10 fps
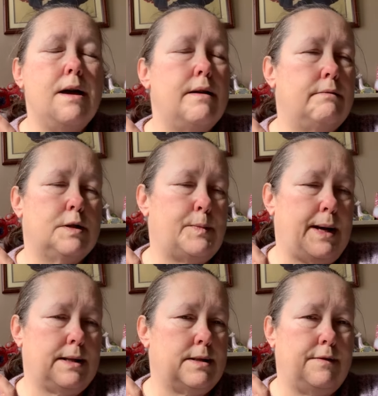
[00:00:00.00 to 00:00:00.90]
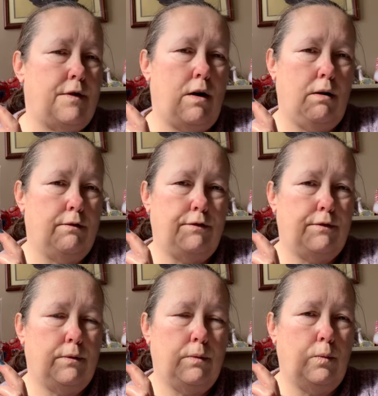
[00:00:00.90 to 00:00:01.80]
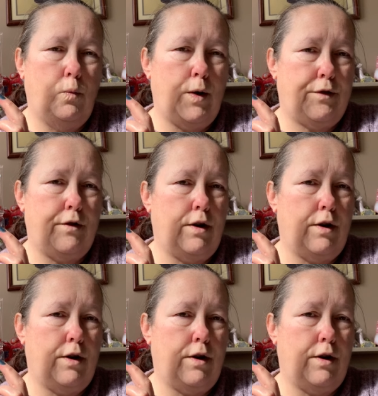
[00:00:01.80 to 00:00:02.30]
irrespective of whether or